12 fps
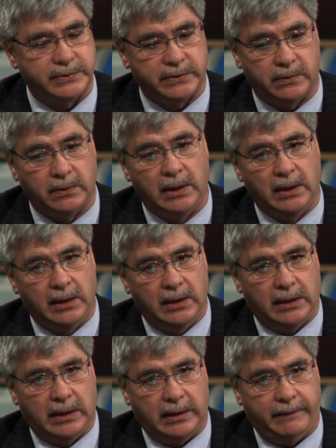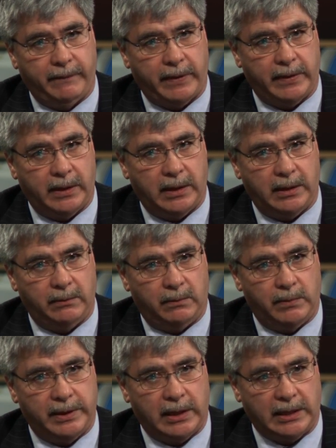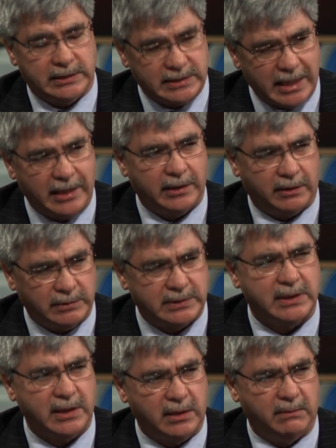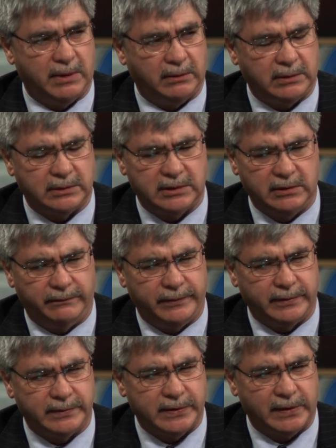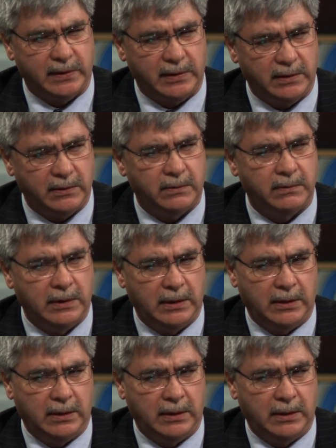So when I sat and I was thinking about this interview, I was thinking,